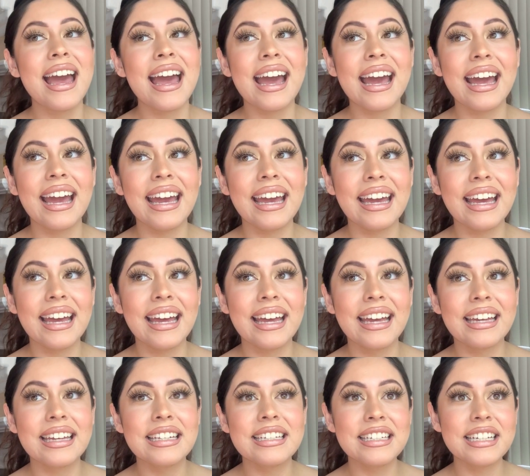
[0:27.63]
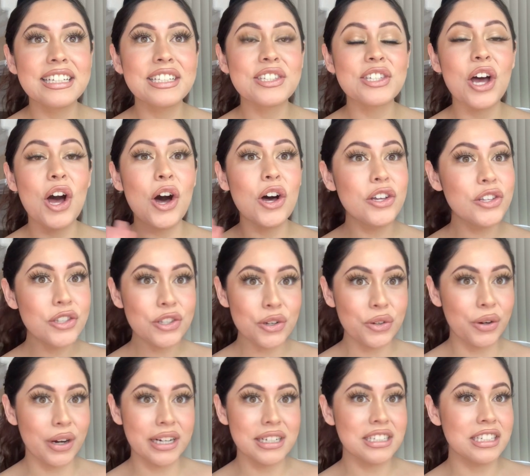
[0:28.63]
And it's all so
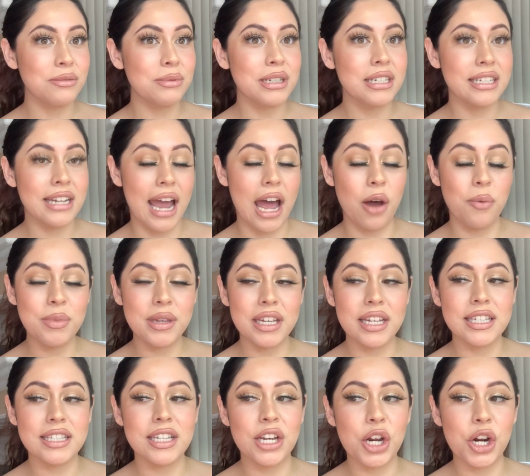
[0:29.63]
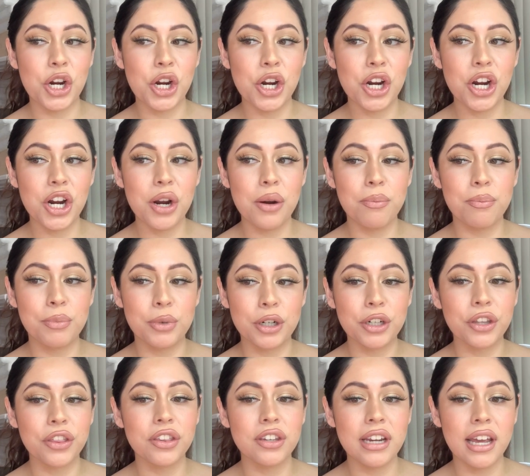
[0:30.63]
crazy to me now because her
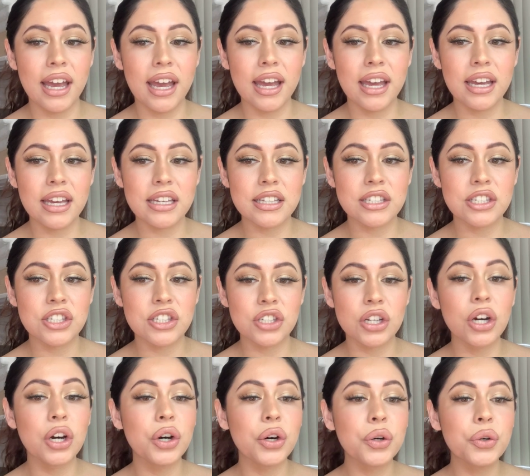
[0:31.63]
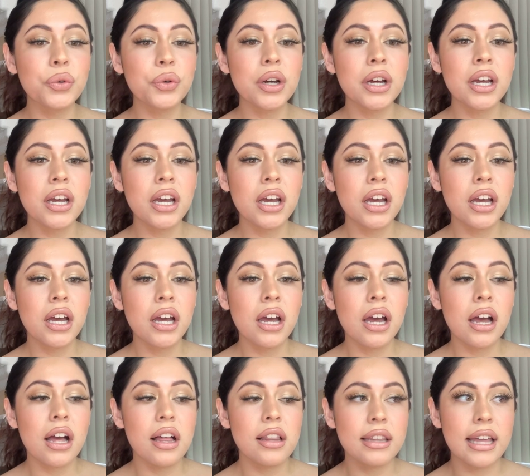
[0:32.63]
birthday is so,
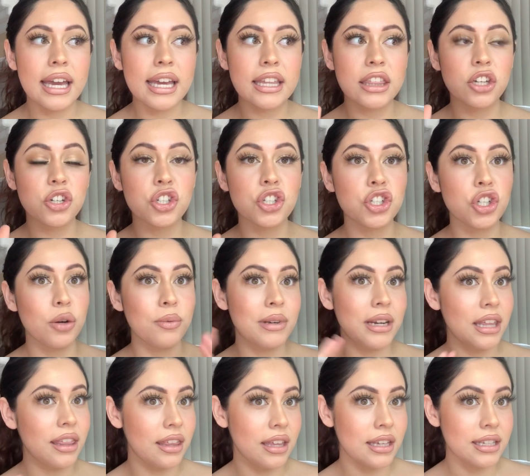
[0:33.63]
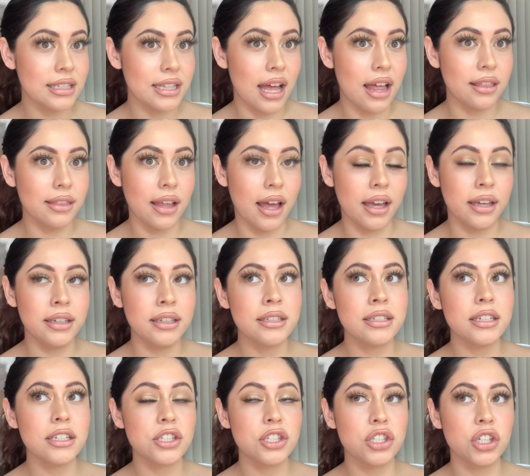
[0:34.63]
like, there's so many things that aligned.
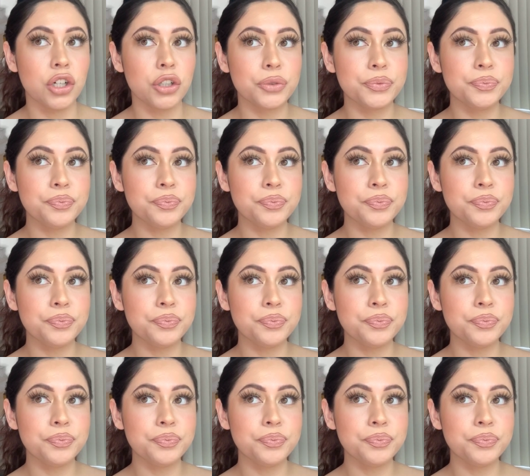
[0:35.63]
So